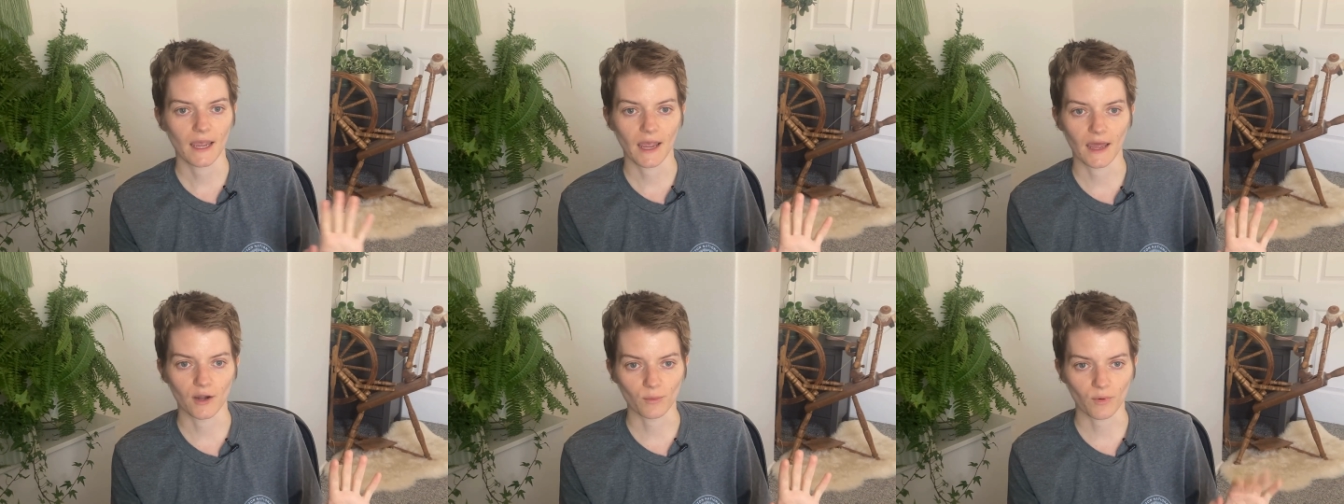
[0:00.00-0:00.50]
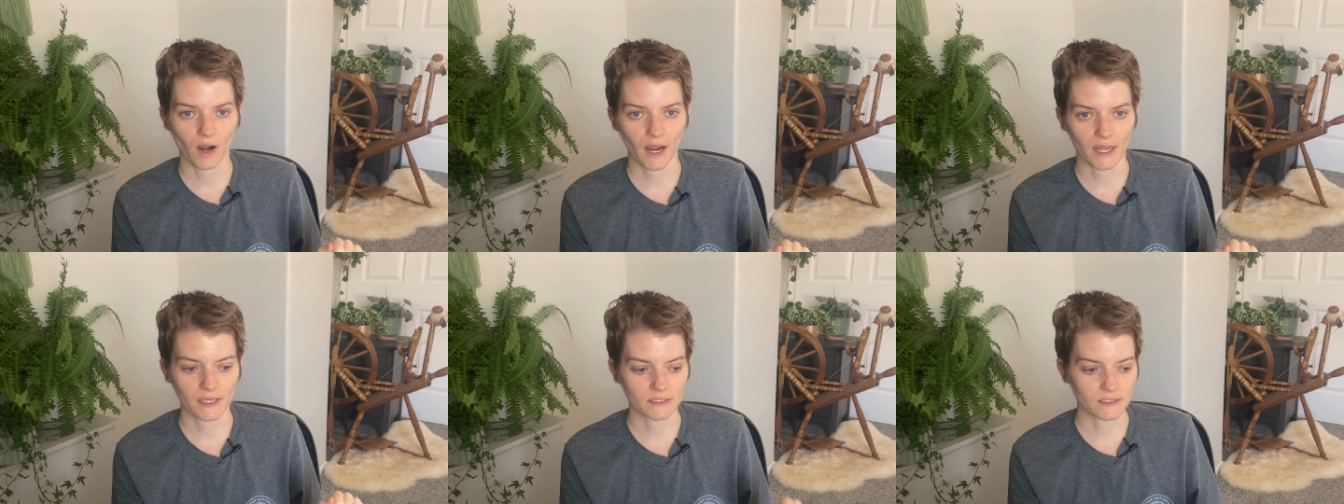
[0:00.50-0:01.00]

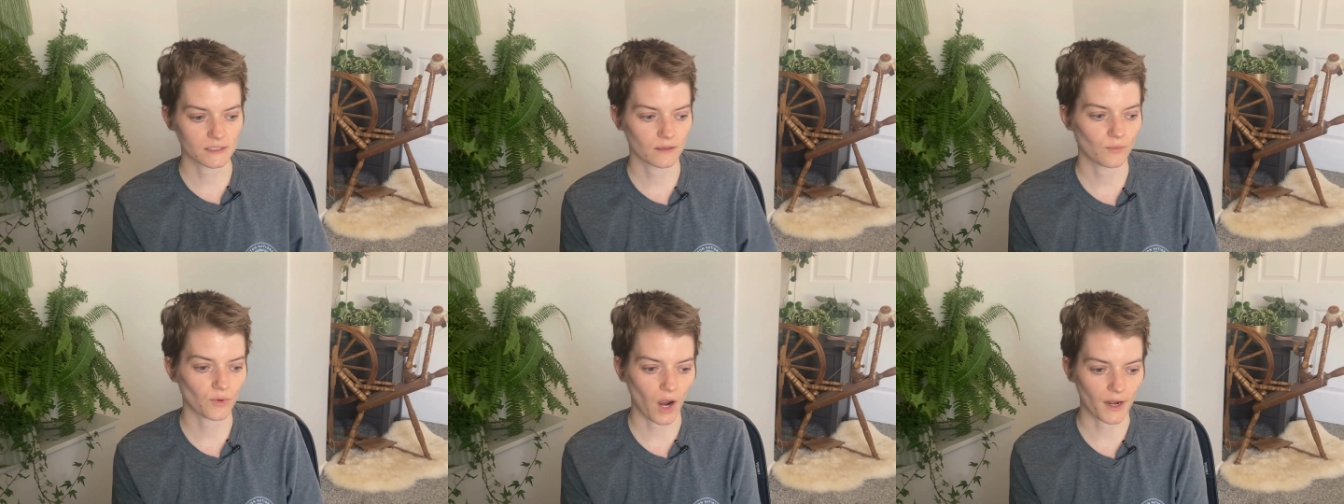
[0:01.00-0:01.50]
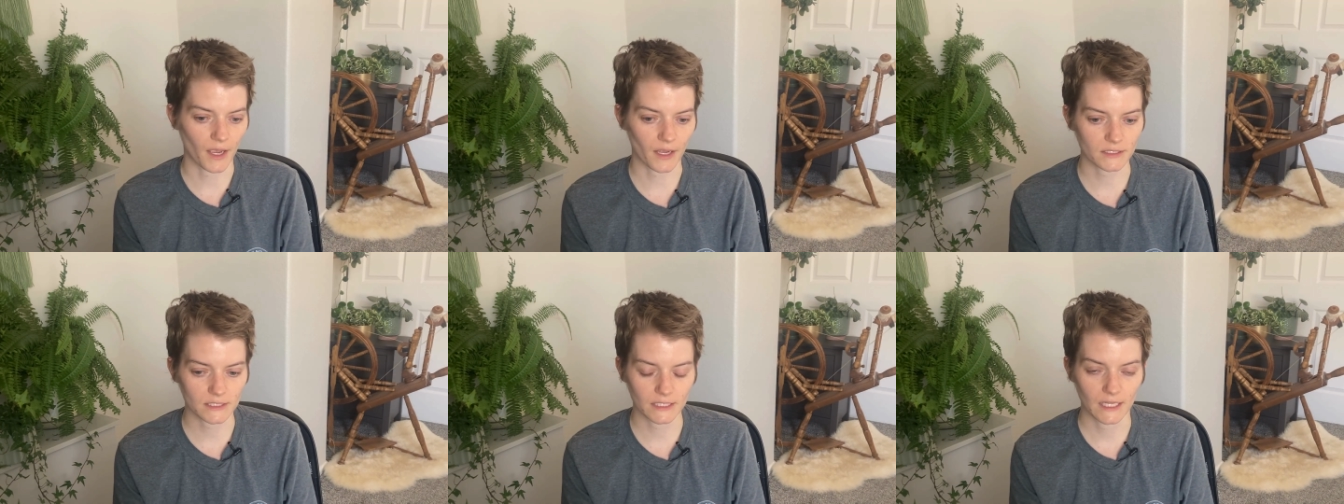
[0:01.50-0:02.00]
enterprise
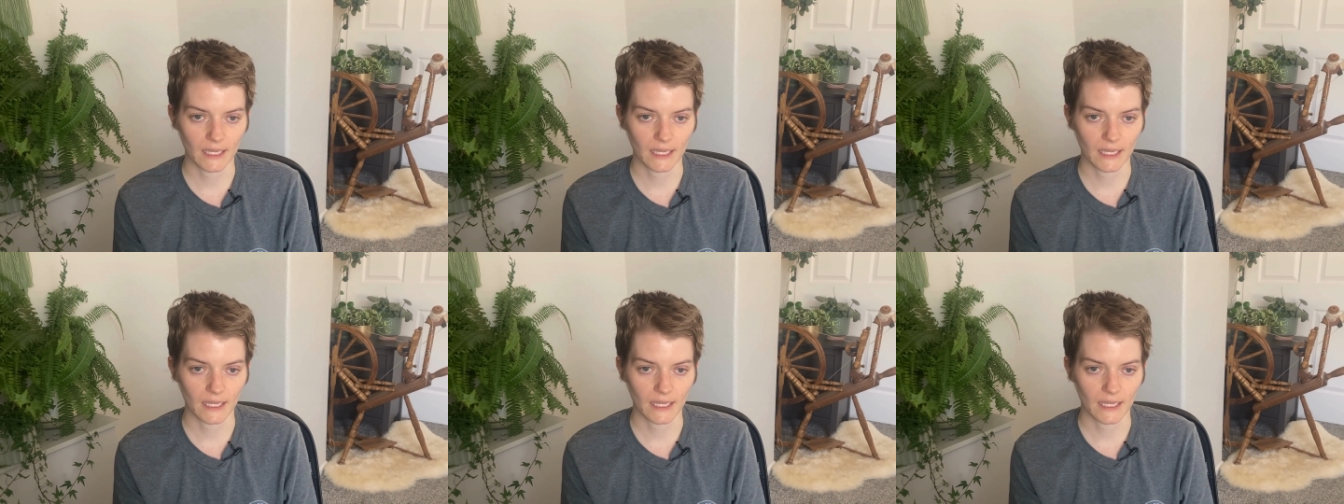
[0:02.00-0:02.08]
product